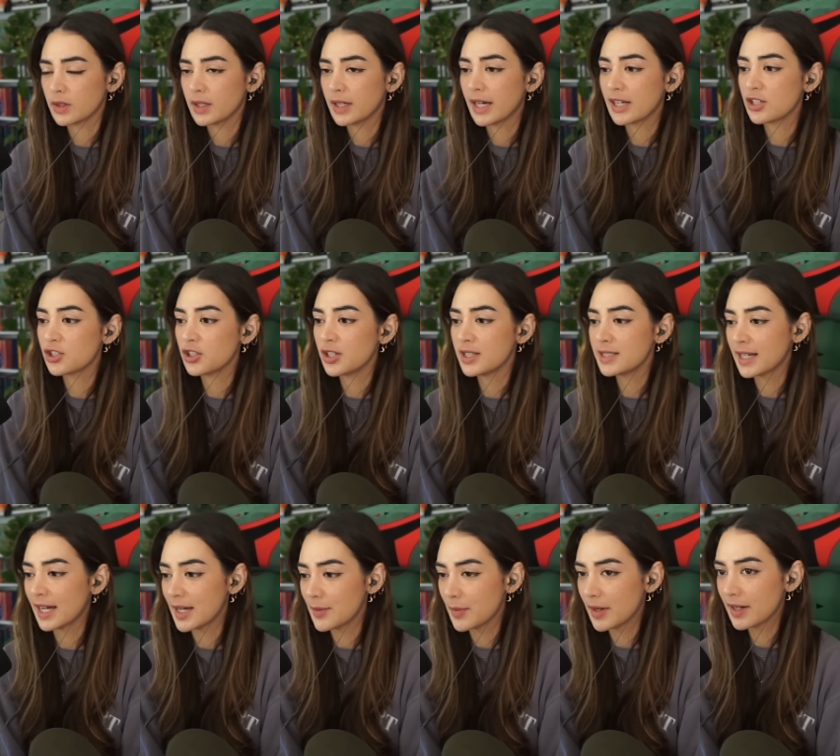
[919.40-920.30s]
Can she
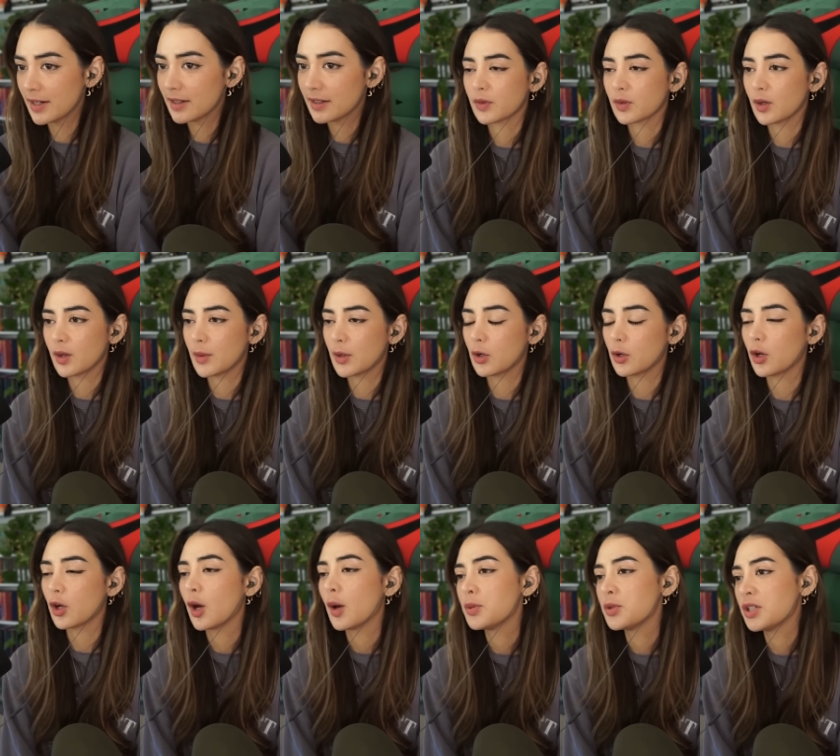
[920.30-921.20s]
tame it? Oh my god,
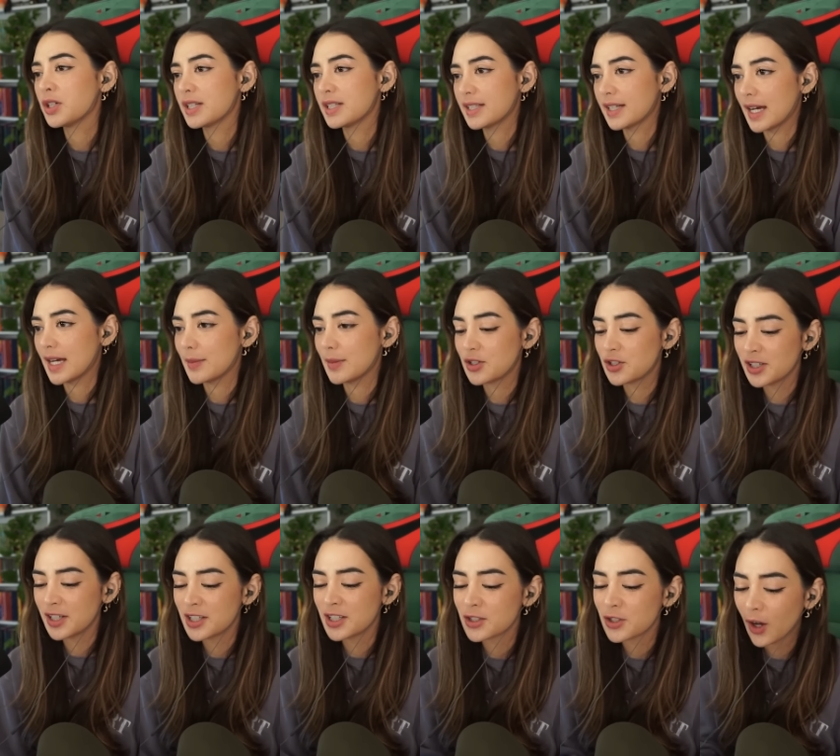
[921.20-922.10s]
I hope she can tame it.
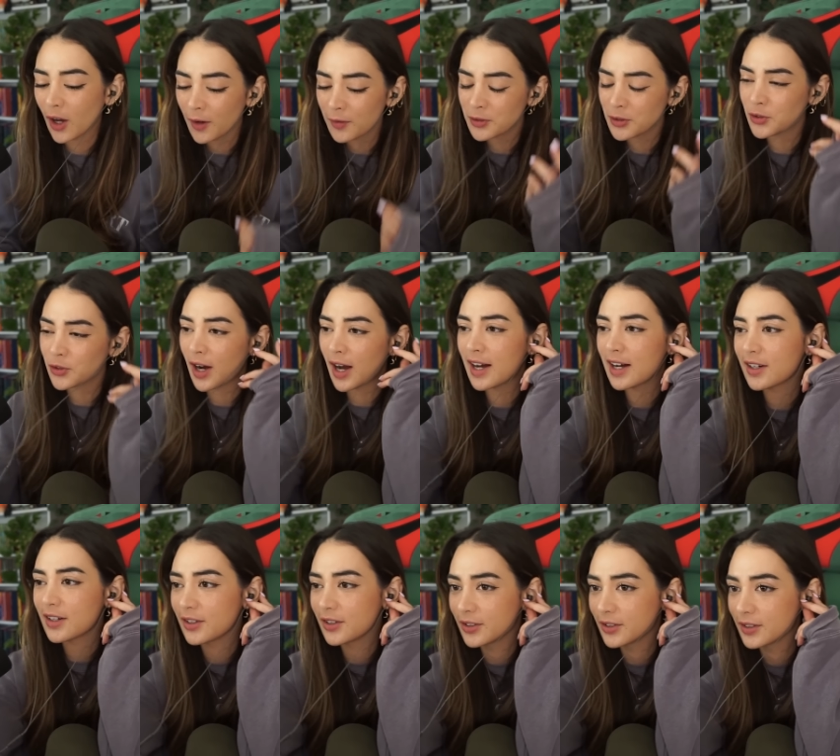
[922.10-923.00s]
She deserves a
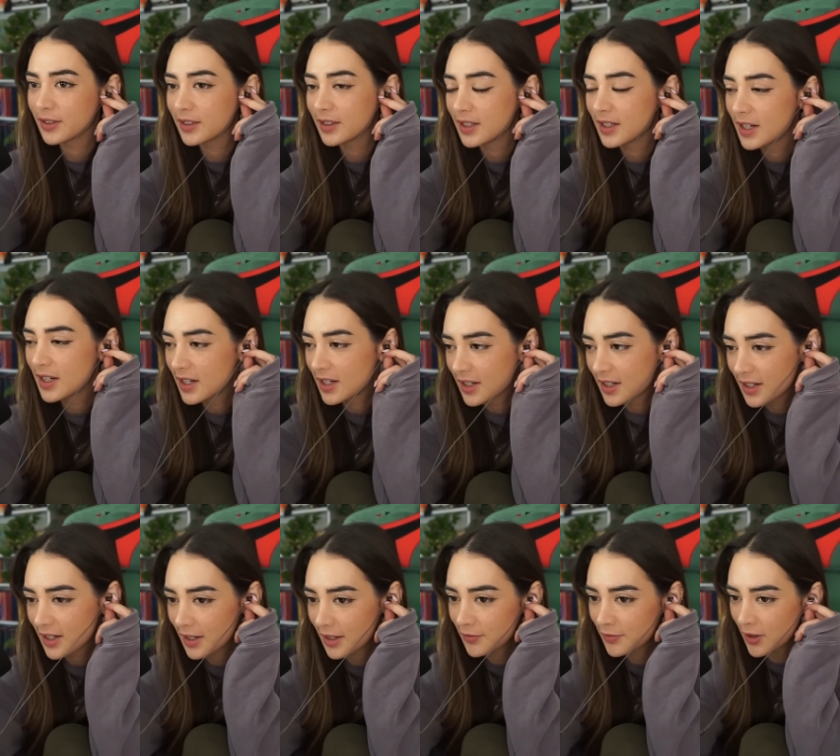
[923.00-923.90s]
dragon.
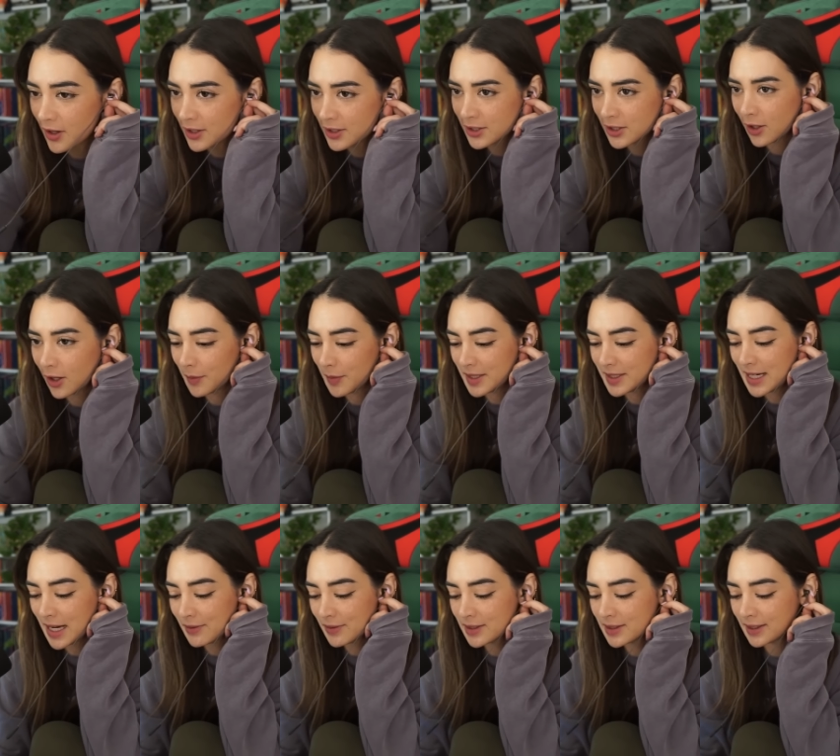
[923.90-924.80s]
If I was her, I'd be
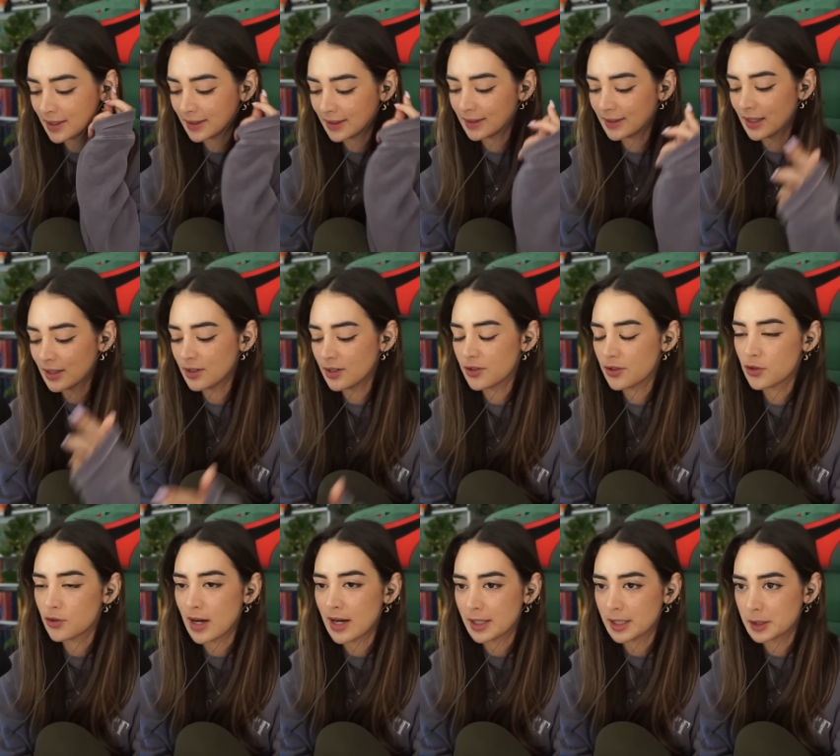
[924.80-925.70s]
devastated that none of the
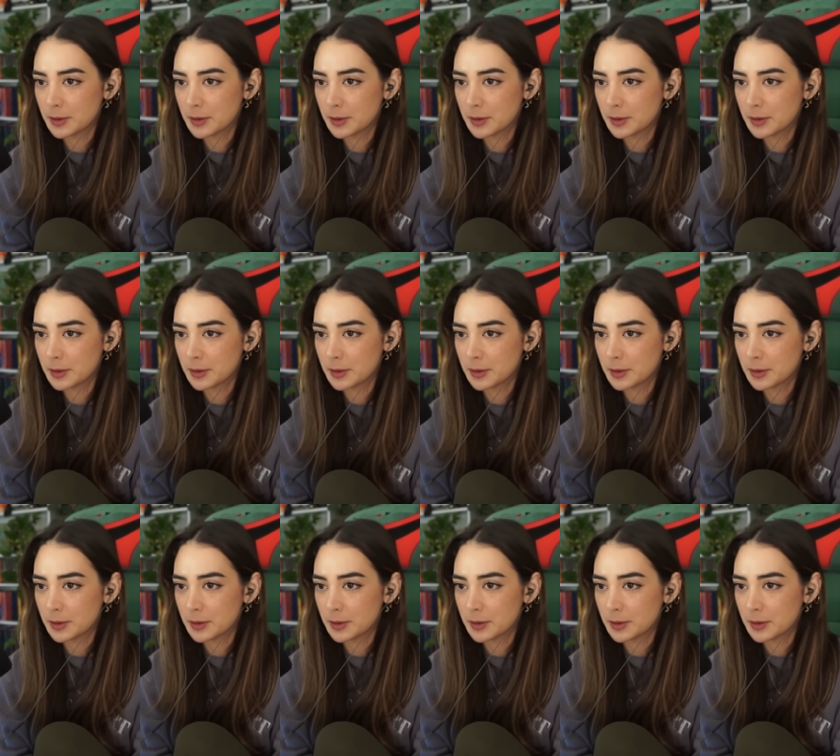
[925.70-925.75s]
dragons